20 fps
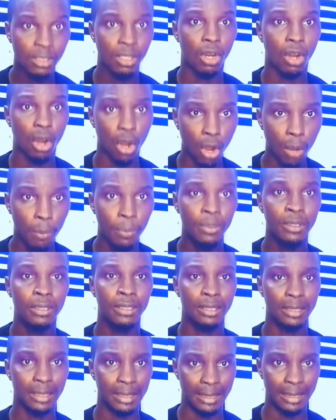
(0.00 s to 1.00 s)
up
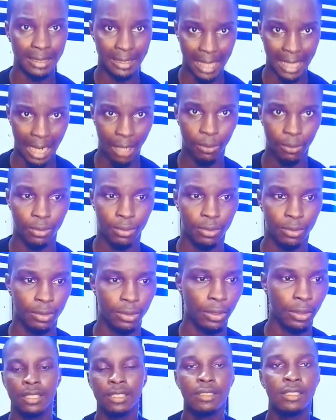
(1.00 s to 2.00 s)
now.
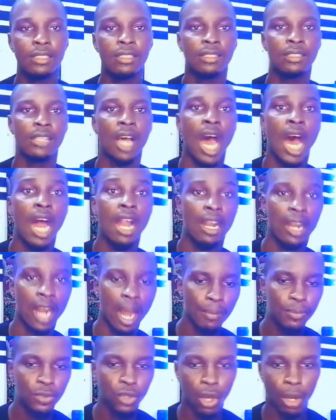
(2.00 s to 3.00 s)
This is a
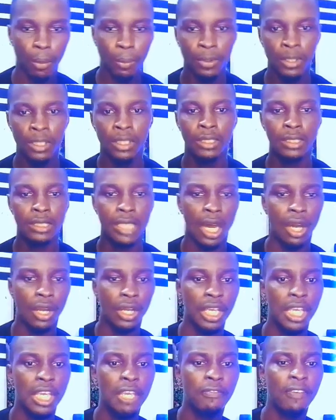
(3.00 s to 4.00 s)
wrapped up now.
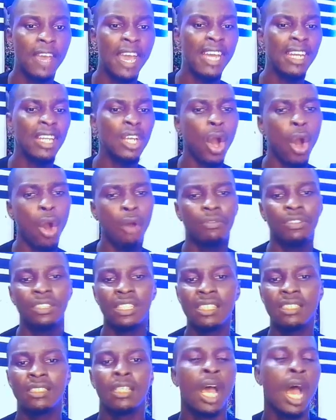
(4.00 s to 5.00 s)
If any of
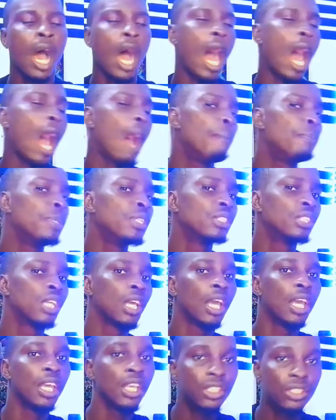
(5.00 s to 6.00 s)
these habits
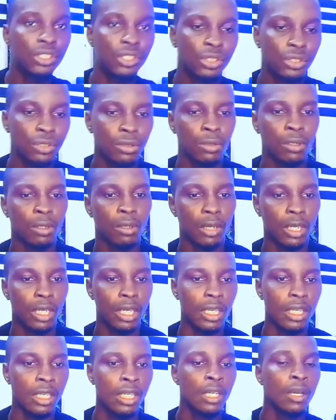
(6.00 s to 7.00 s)
hits you,
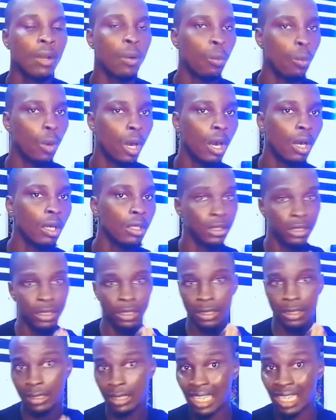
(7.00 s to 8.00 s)
okay, well,
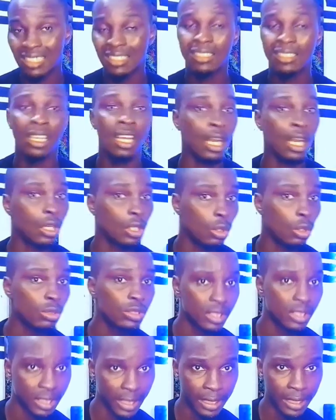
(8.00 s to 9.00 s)
that's a good
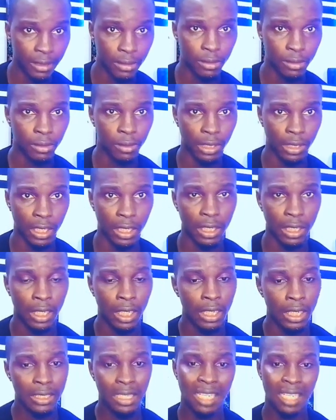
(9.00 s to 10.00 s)
thing. Okay,
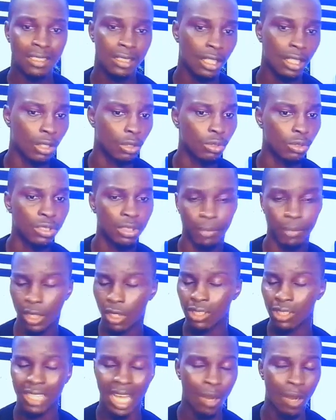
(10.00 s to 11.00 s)
that's a good thing,
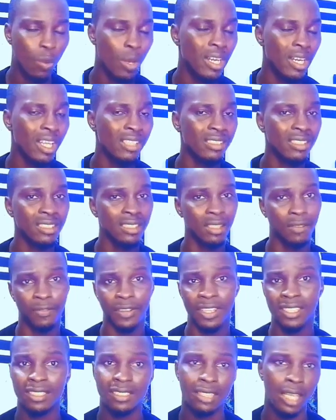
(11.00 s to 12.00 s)
because awareness is the first
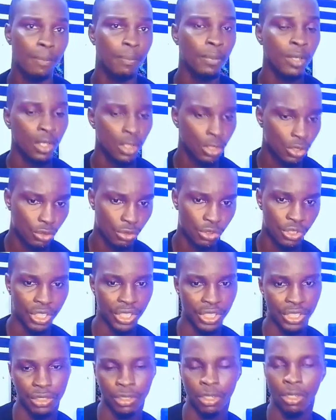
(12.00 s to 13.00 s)
step to
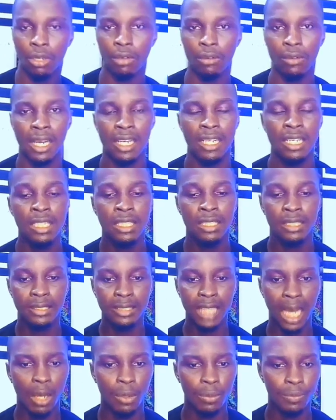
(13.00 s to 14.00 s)
change. All right,
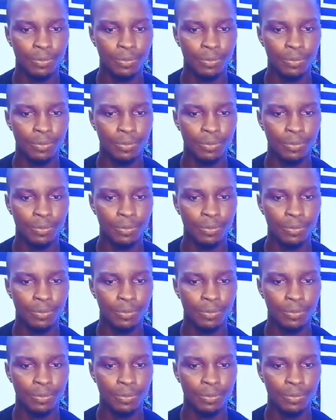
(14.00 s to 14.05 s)
now